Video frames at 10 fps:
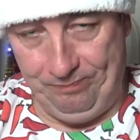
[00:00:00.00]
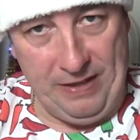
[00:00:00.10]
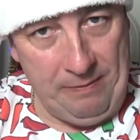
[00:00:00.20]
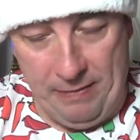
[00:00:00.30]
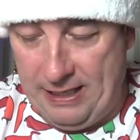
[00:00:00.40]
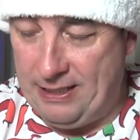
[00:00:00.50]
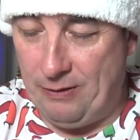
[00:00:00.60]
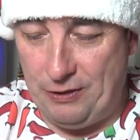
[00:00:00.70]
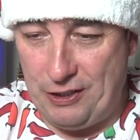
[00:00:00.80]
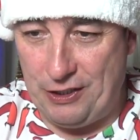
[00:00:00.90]
It may
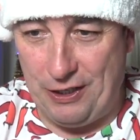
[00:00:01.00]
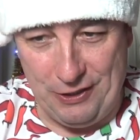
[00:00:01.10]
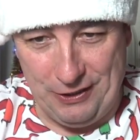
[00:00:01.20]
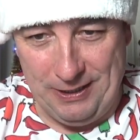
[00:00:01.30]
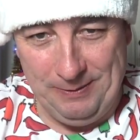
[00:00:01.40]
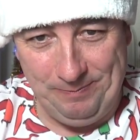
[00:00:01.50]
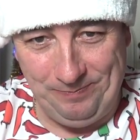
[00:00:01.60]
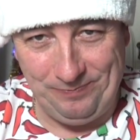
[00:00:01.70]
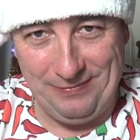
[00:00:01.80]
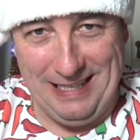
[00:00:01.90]
sound disgusting.
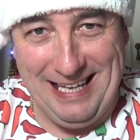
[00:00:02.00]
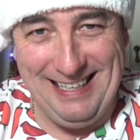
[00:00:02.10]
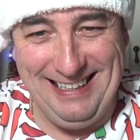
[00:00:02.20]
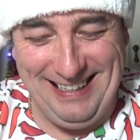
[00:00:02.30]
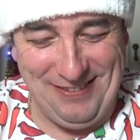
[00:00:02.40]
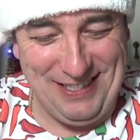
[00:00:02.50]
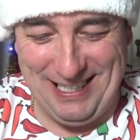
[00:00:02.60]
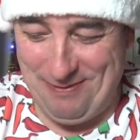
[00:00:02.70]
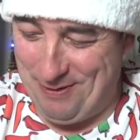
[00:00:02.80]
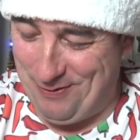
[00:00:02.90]
I've
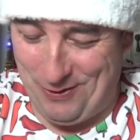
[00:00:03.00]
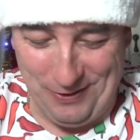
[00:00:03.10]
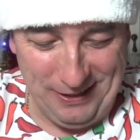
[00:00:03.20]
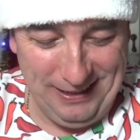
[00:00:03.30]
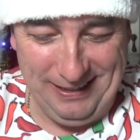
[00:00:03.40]
said it before.